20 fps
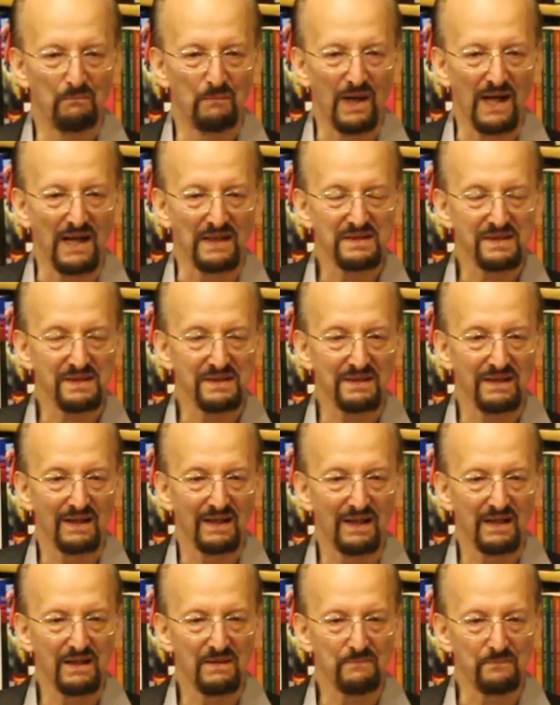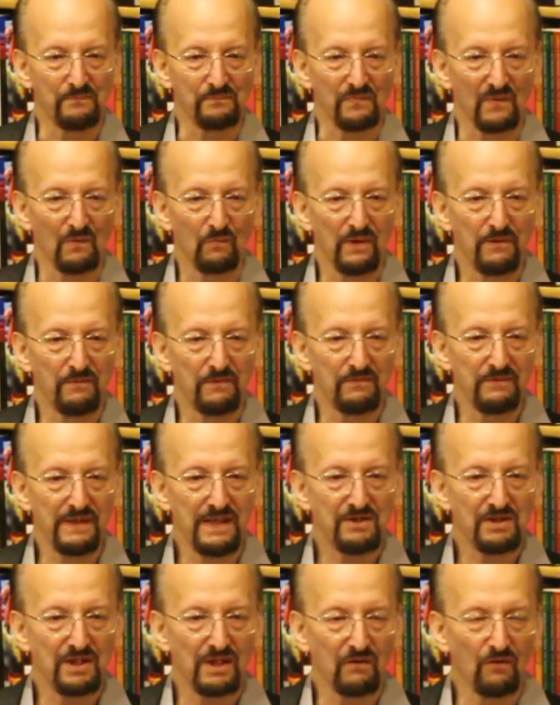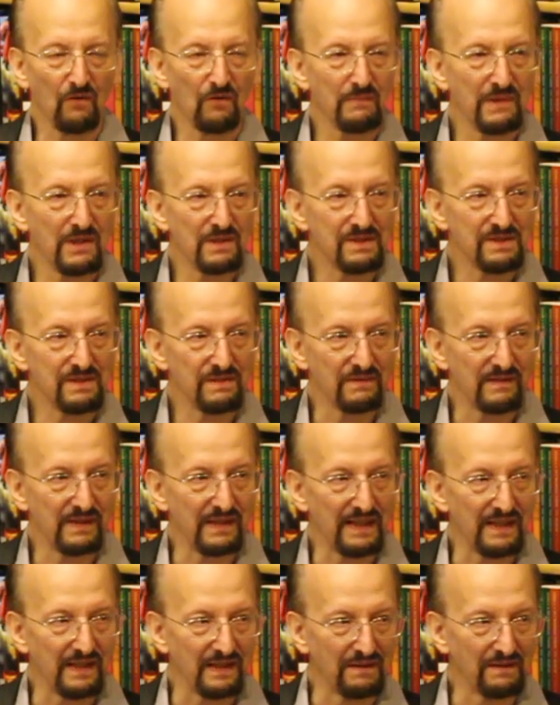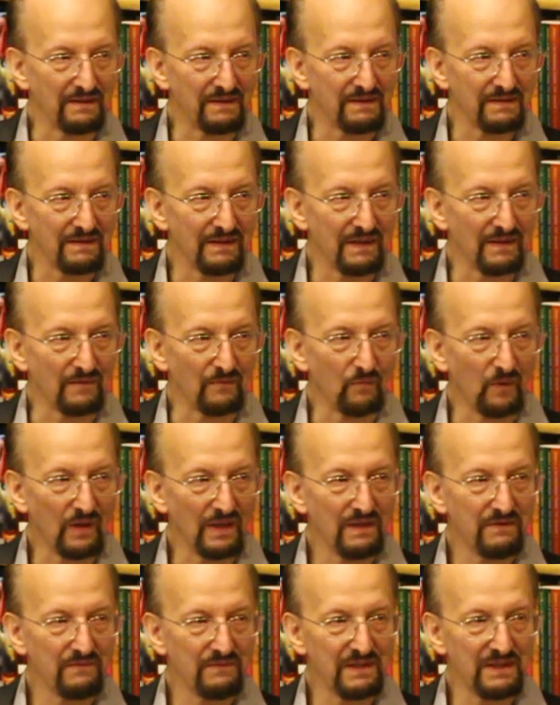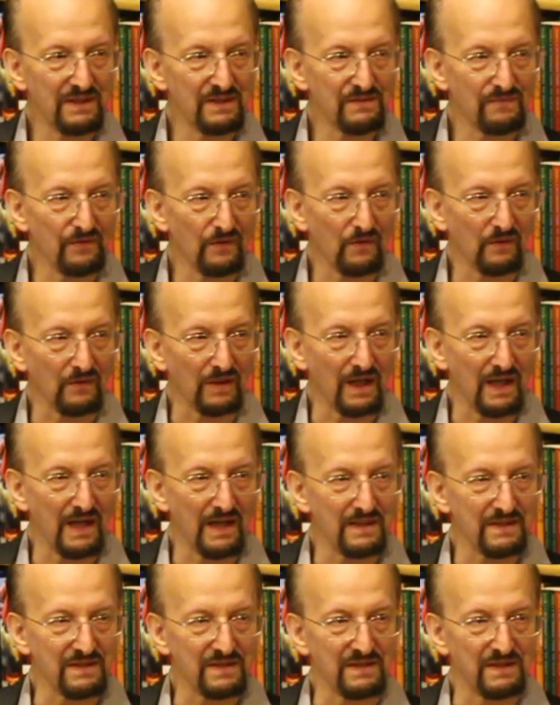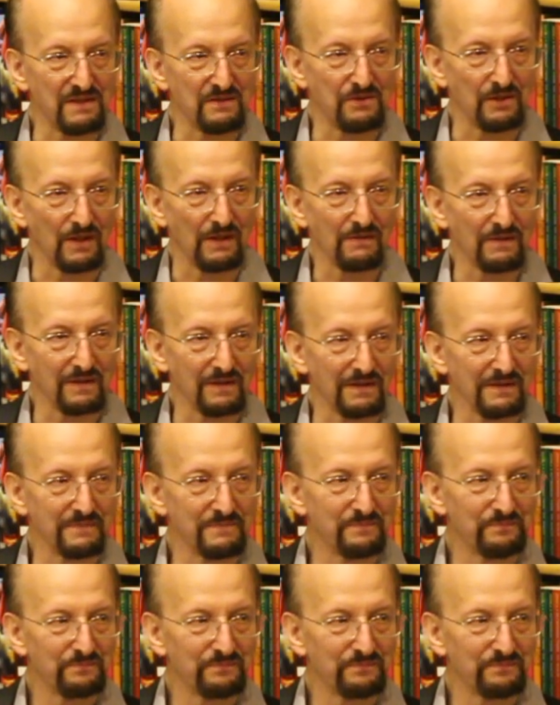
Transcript: But we were reaching almost to the end, and one of these four guys is a joker.